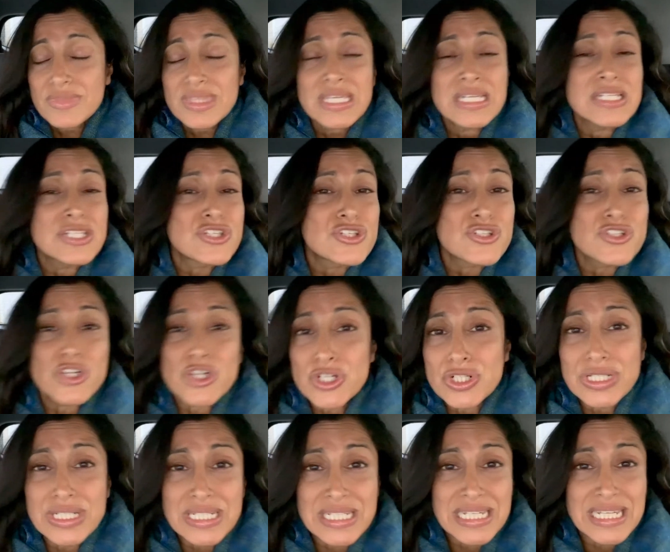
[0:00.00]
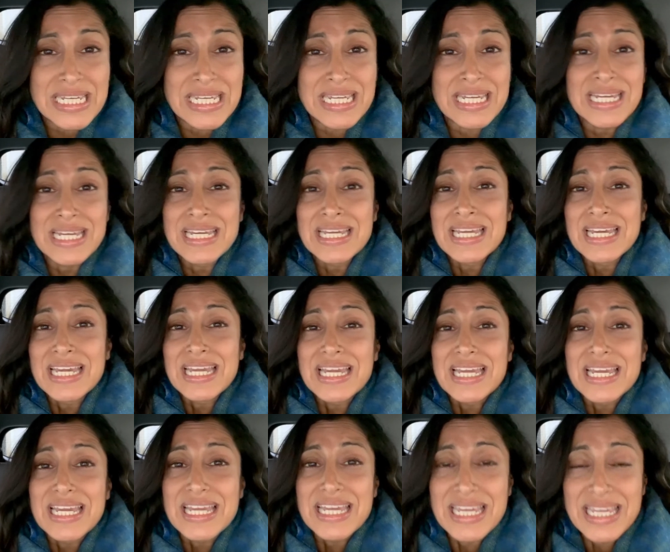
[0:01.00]
is certainly
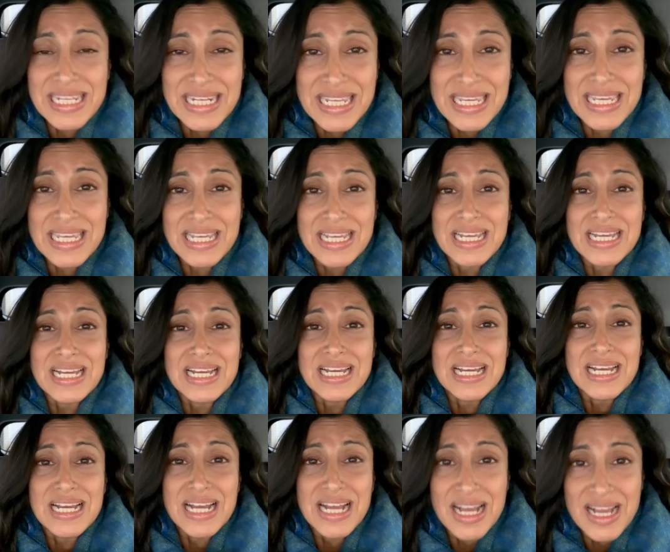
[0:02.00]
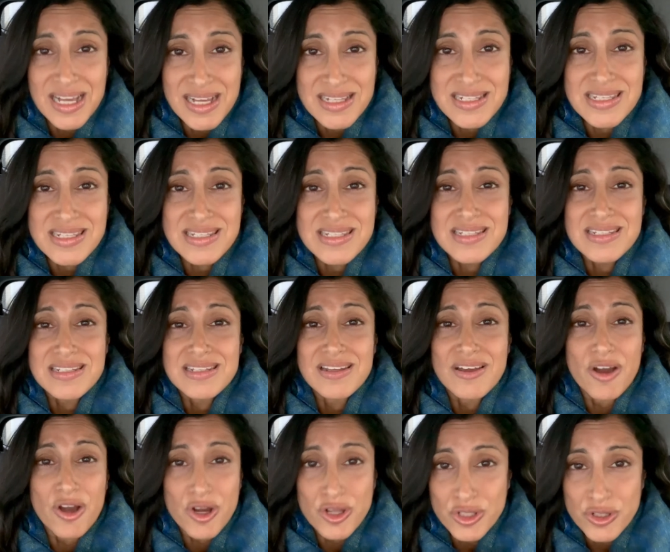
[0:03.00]
hitting us
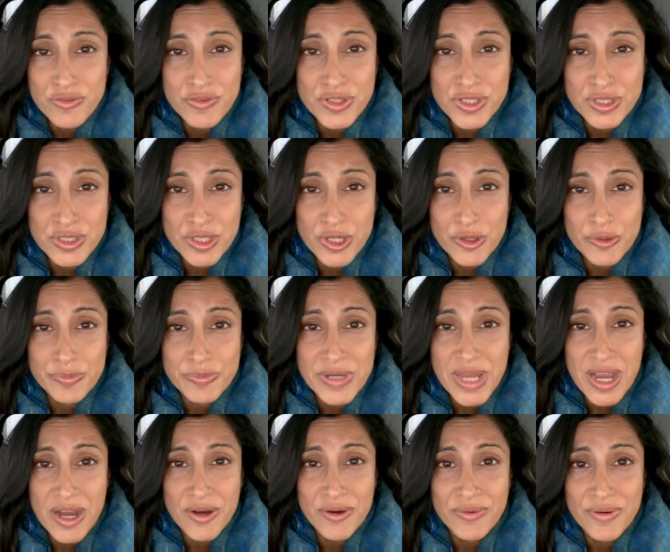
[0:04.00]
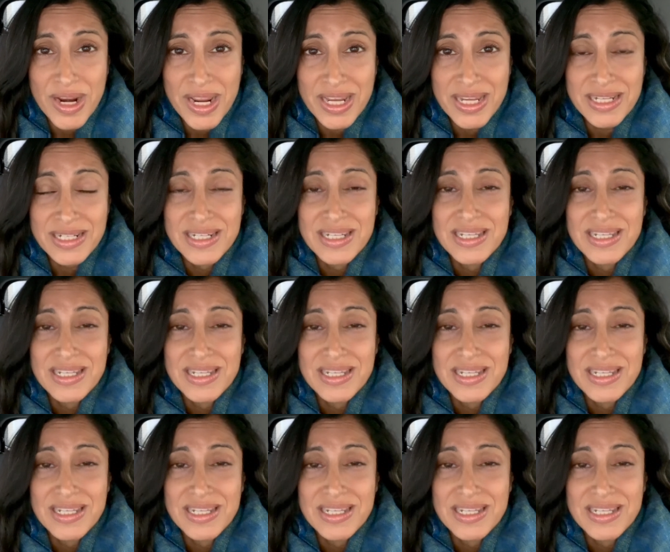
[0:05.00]
all over the globe now, right?